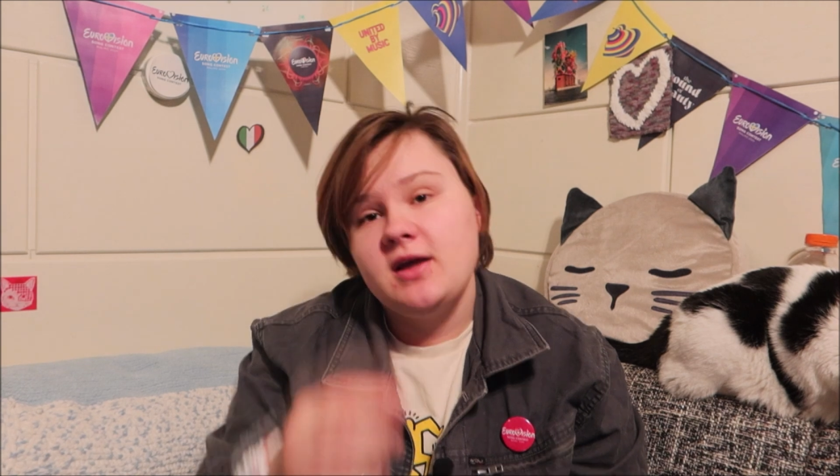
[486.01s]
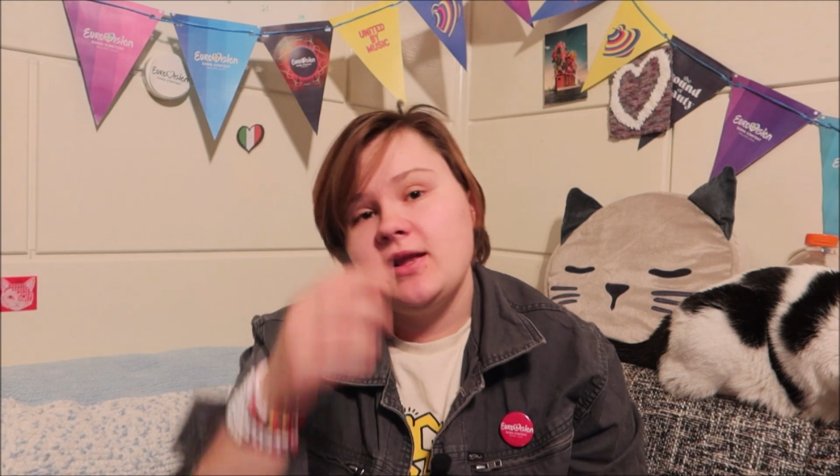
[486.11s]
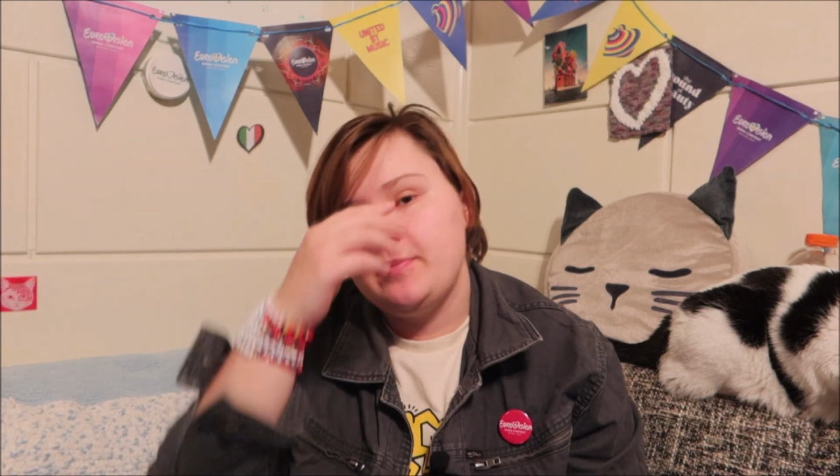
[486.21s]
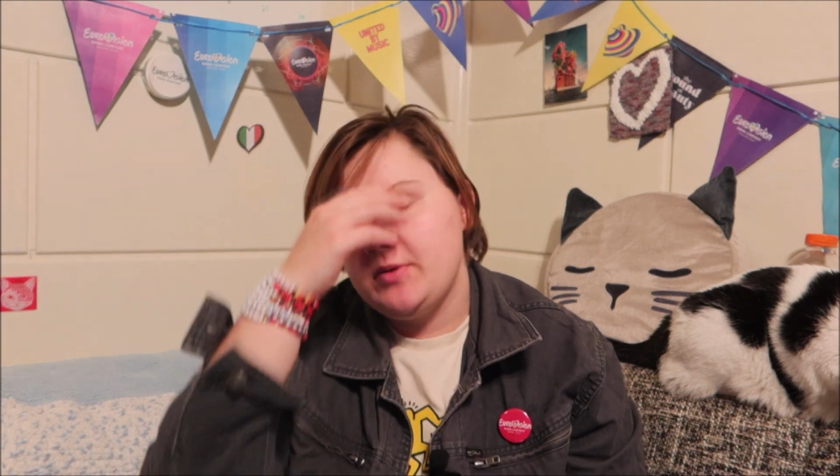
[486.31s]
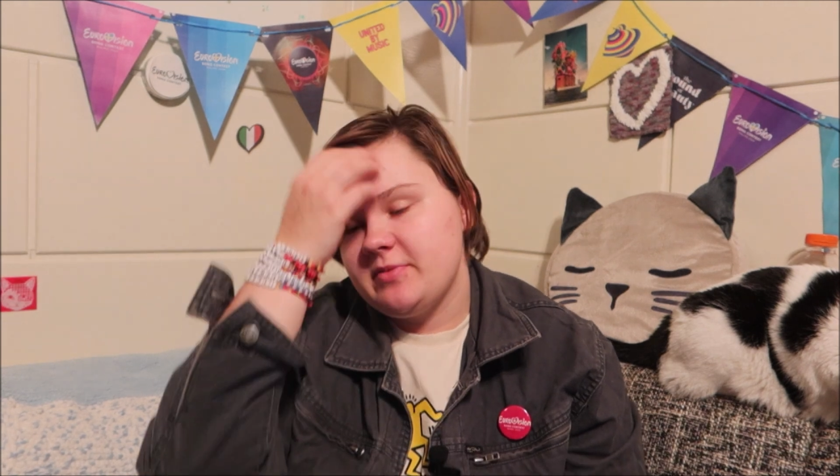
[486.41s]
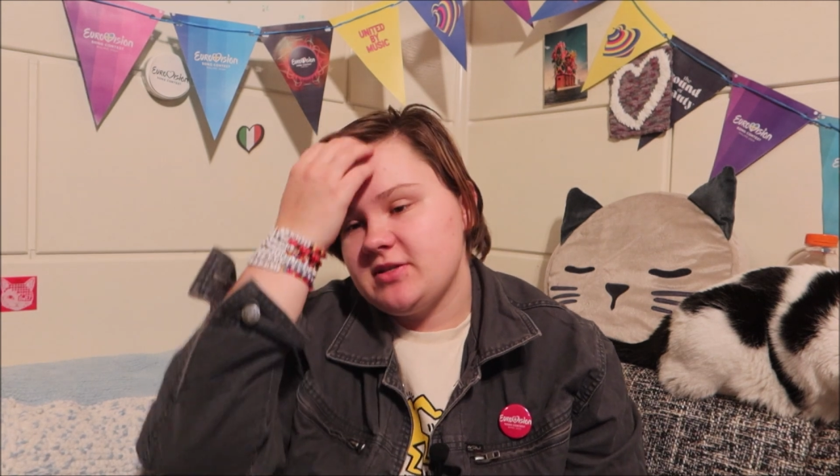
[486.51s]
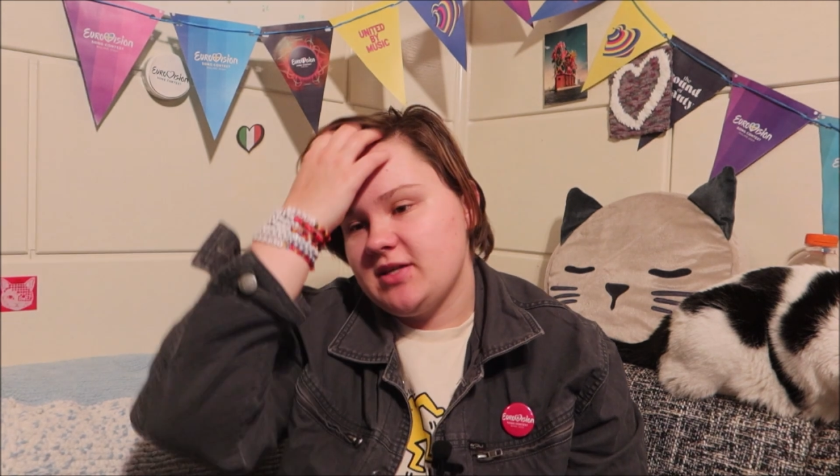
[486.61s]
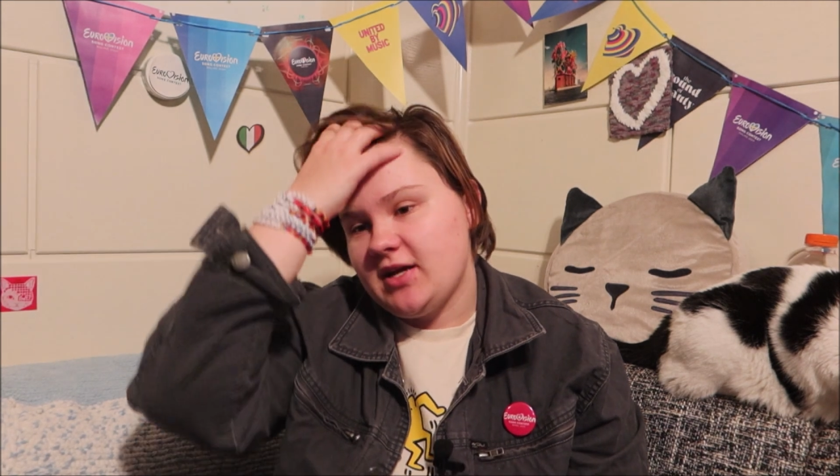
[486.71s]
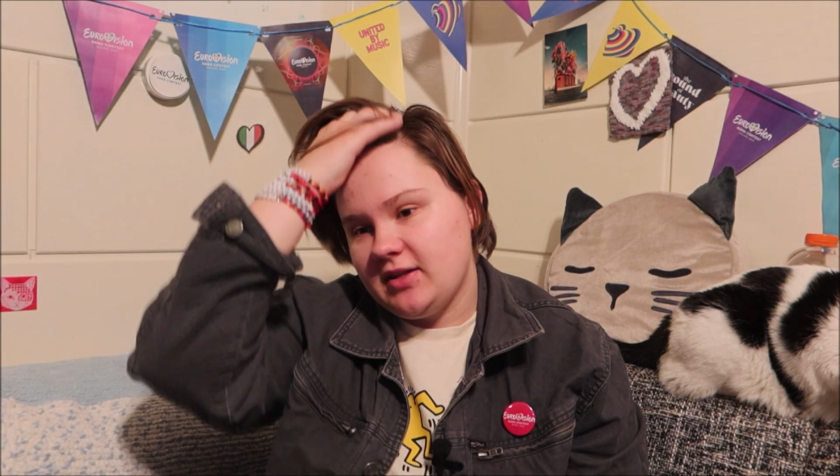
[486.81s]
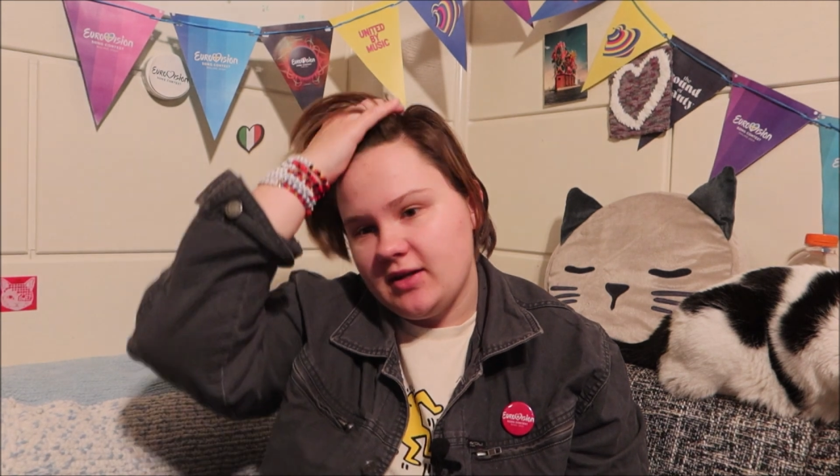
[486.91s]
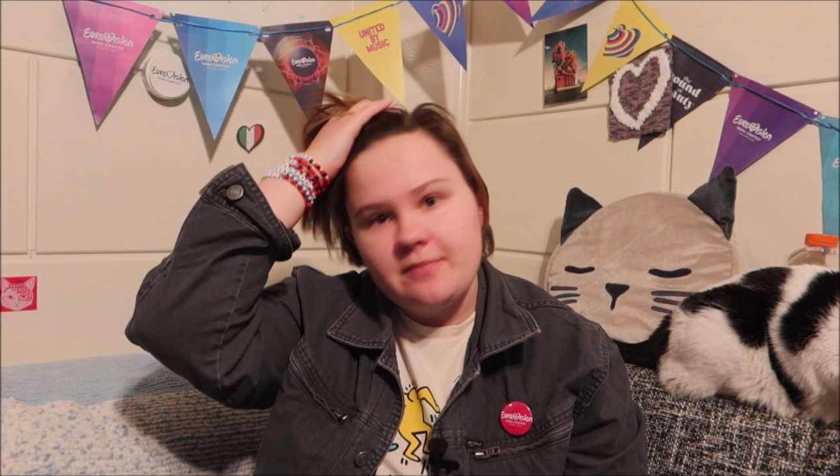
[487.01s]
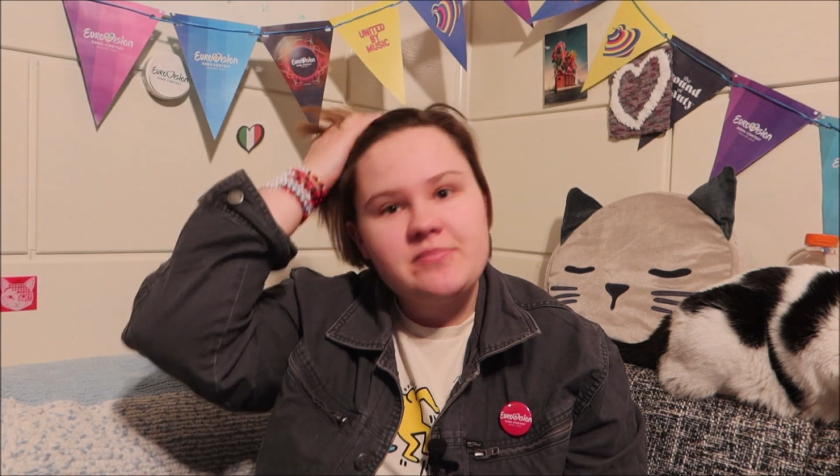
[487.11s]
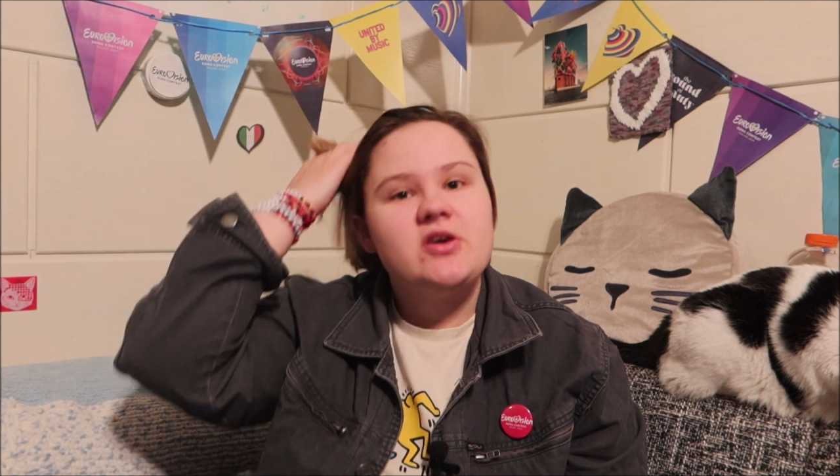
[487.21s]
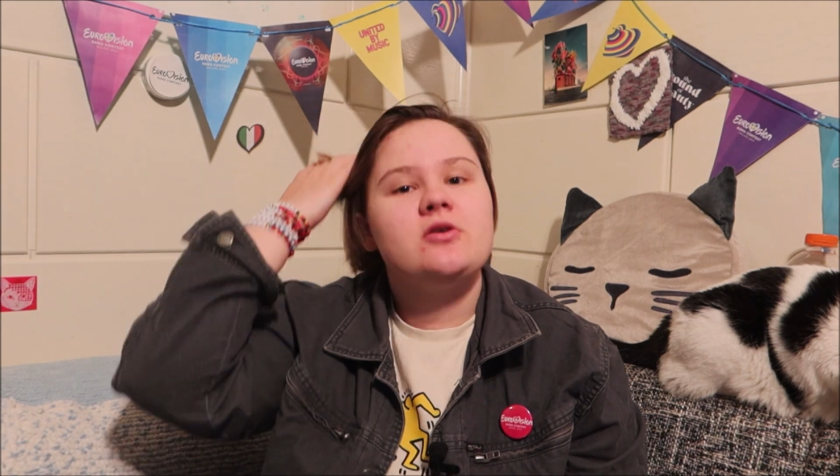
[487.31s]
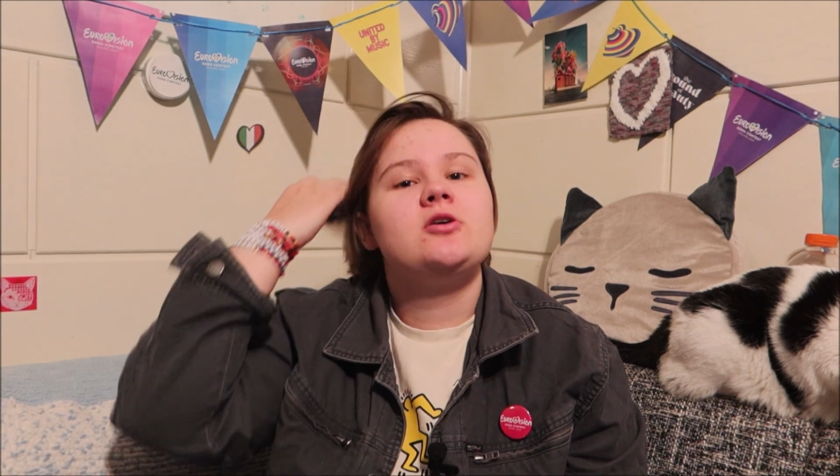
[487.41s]
La prima serata,
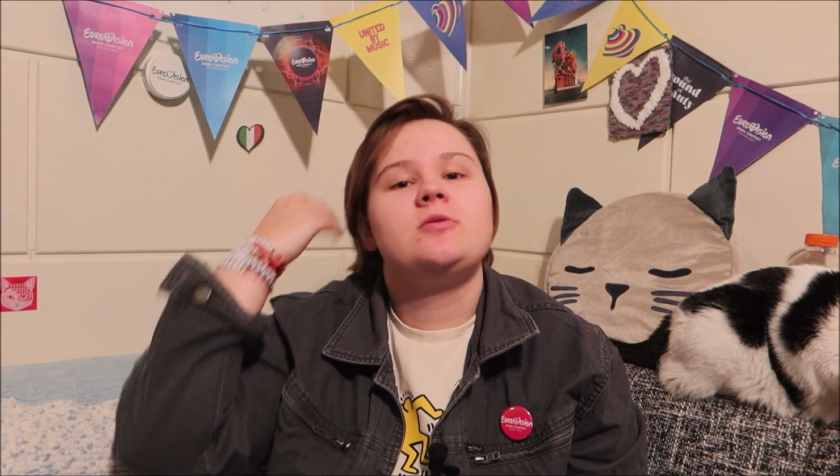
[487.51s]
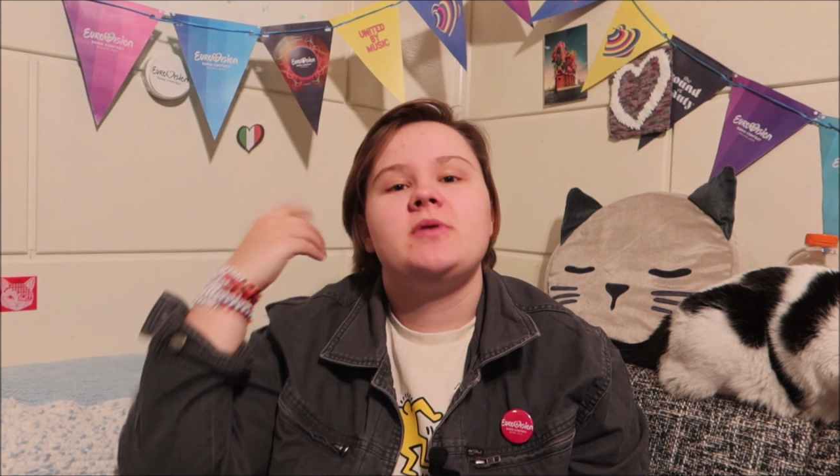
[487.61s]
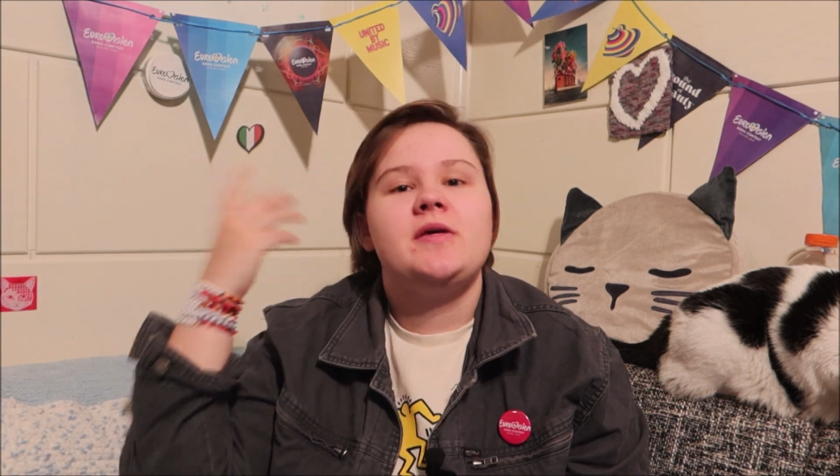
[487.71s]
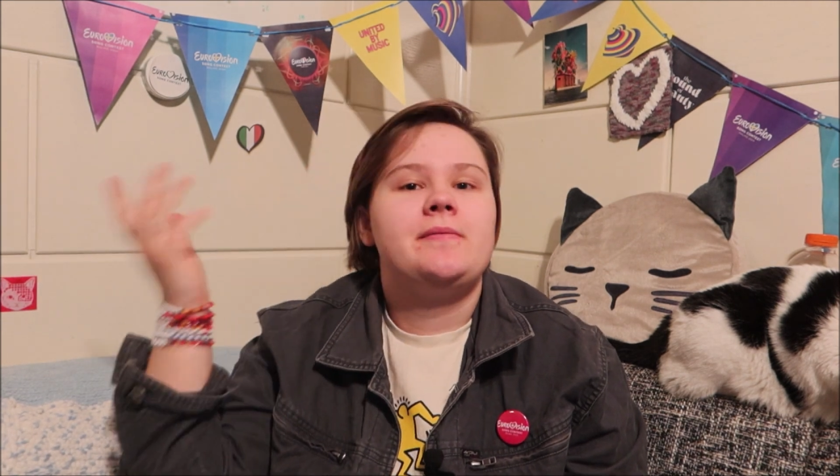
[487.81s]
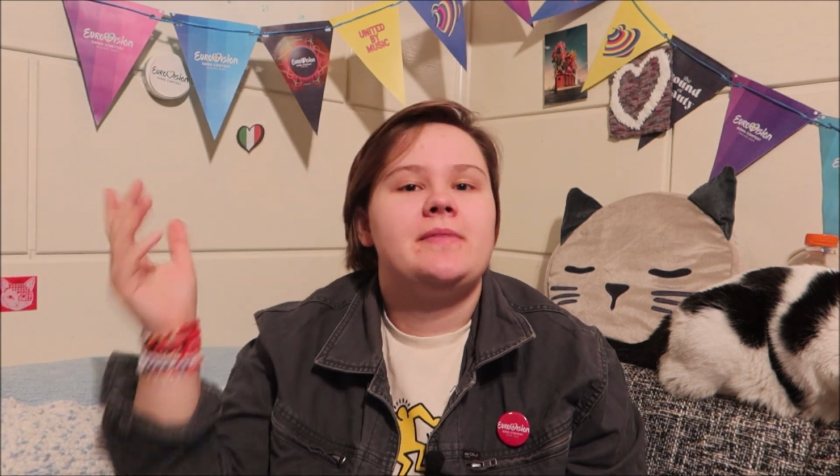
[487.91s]
it could be